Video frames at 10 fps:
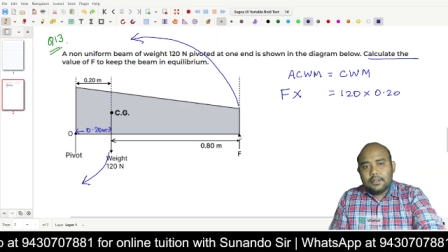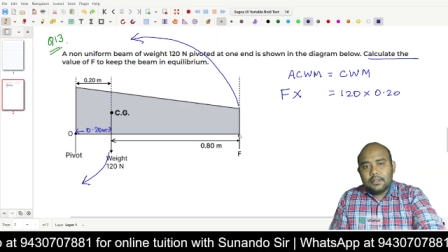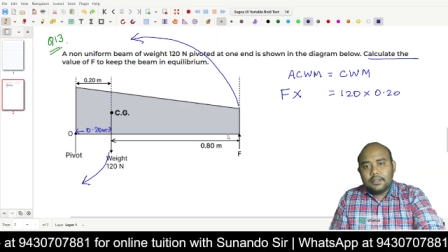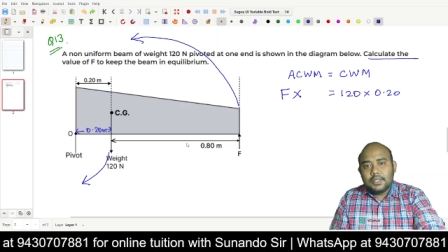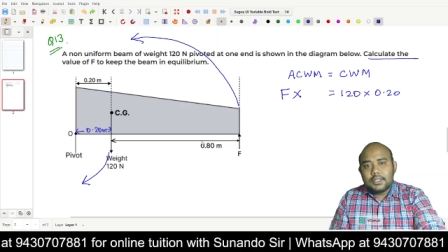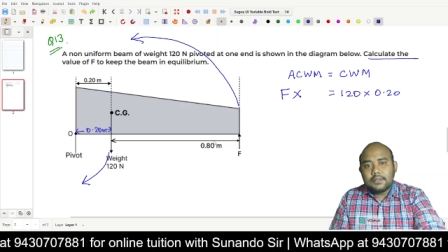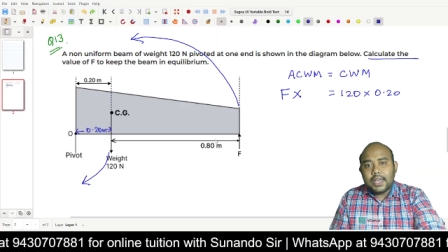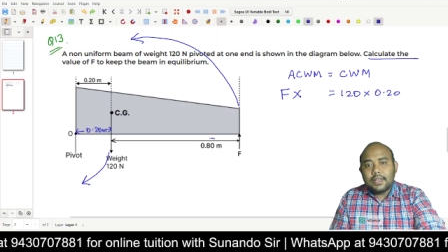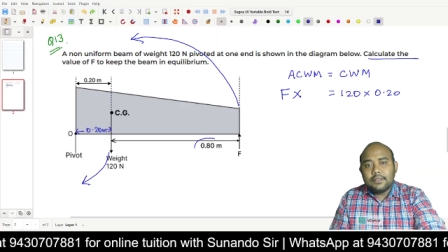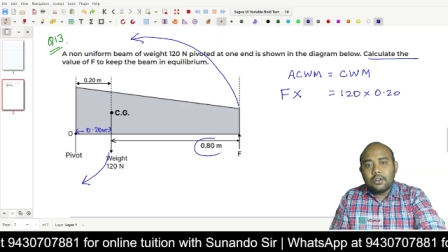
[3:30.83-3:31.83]
This
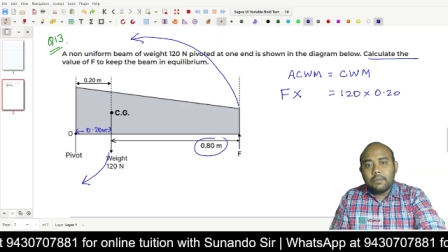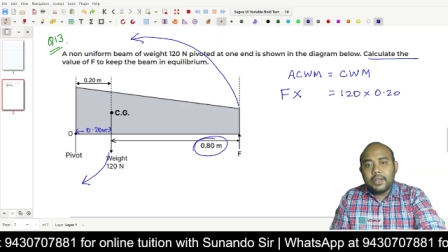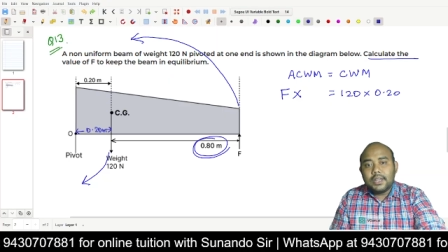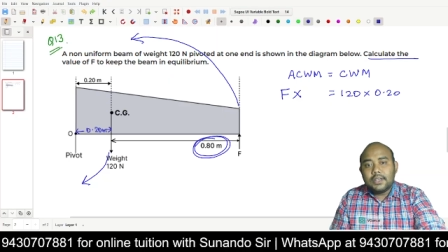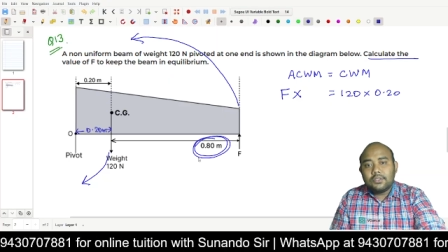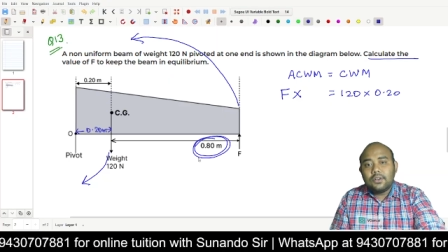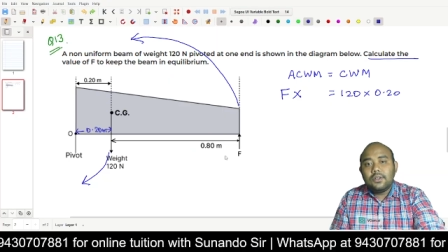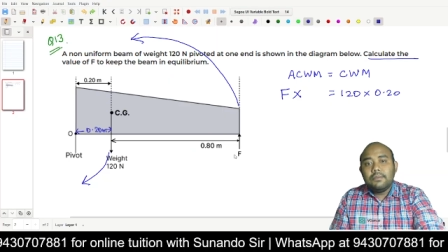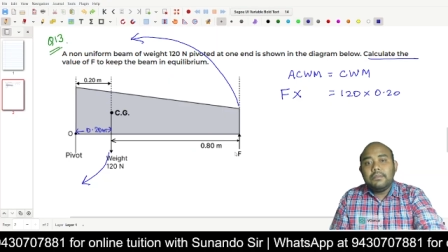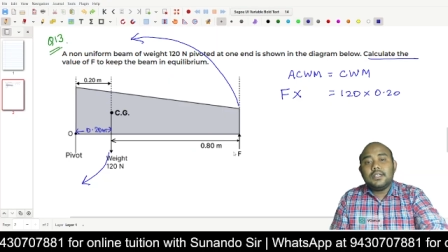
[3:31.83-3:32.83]

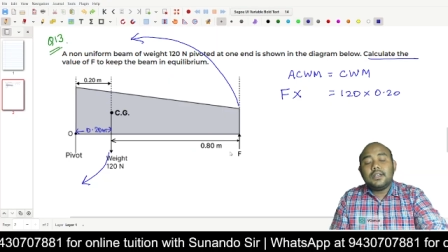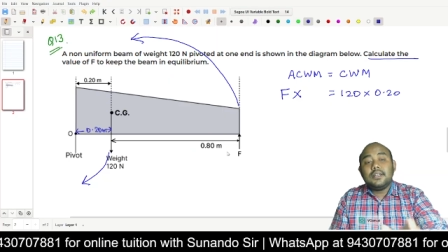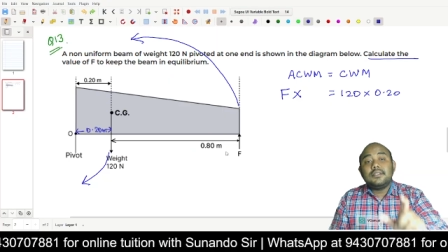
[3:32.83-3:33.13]
0.80 meter is the